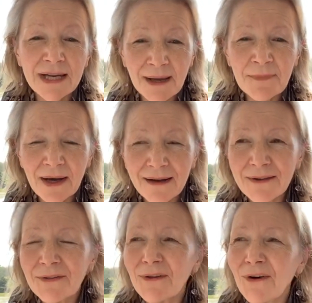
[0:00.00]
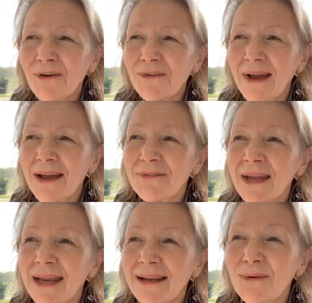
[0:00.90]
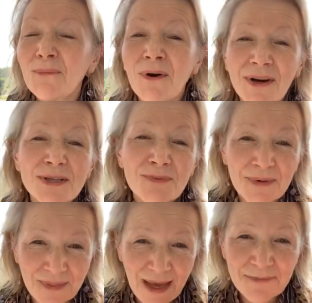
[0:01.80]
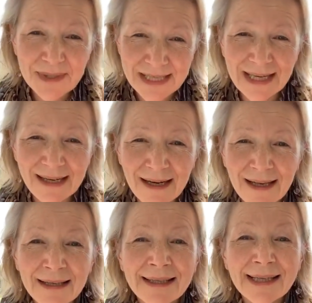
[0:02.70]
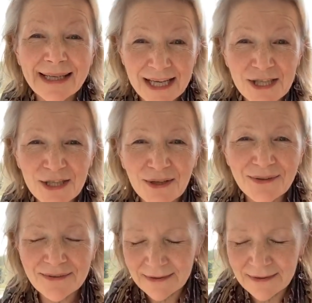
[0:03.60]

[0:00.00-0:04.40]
a path of having worked with that particular issue,